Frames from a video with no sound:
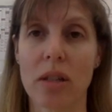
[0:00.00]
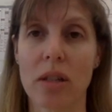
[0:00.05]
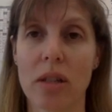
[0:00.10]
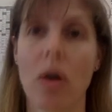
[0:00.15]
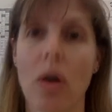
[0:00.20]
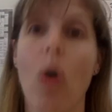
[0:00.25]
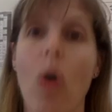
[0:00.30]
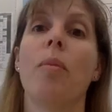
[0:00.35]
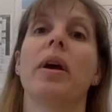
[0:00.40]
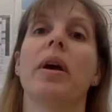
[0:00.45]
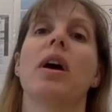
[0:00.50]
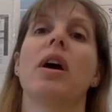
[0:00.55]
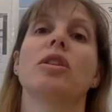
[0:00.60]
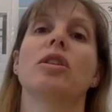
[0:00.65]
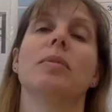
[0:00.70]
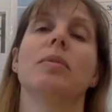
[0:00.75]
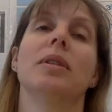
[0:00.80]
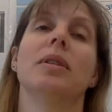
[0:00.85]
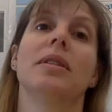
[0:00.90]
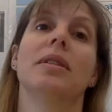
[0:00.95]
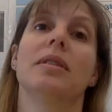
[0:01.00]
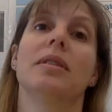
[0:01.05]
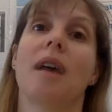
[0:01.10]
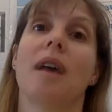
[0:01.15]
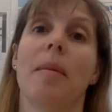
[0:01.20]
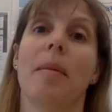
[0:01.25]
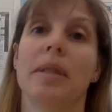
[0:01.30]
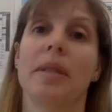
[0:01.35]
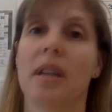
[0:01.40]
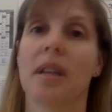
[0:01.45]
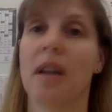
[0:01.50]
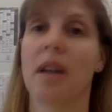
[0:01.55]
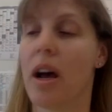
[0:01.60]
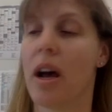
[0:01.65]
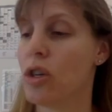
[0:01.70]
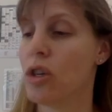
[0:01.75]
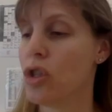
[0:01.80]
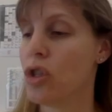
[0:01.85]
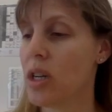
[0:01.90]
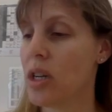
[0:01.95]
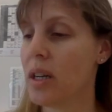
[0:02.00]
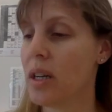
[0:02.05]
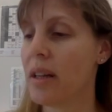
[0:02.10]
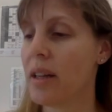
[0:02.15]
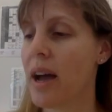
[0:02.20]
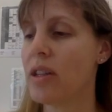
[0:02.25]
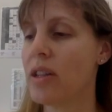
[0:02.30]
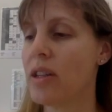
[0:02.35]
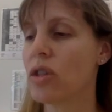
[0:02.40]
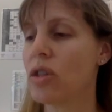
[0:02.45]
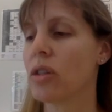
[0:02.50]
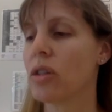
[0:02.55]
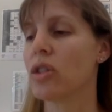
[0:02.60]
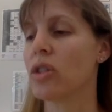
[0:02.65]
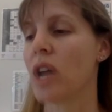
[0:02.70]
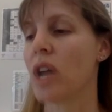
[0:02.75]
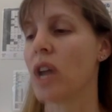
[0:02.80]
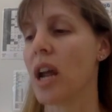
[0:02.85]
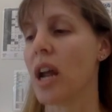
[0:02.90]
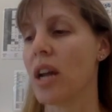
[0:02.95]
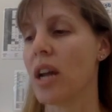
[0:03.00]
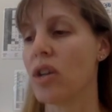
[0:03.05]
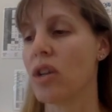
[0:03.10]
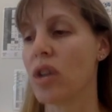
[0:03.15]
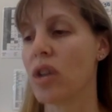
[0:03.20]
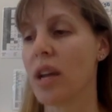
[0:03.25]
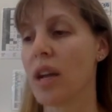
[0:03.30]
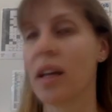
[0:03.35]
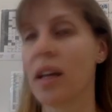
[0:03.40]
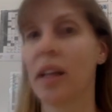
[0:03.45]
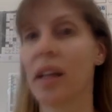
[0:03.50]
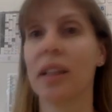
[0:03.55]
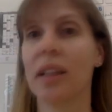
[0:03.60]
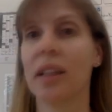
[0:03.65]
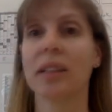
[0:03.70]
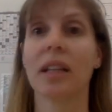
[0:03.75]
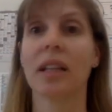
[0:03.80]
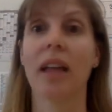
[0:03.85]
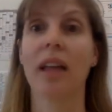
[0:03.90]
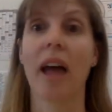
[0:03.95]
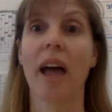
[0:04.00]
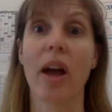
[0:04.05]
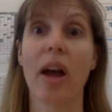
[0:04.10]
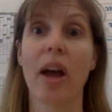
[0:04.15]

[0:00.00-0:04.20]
Oh my gosh, Mrs. Tomlinson, a geological change is like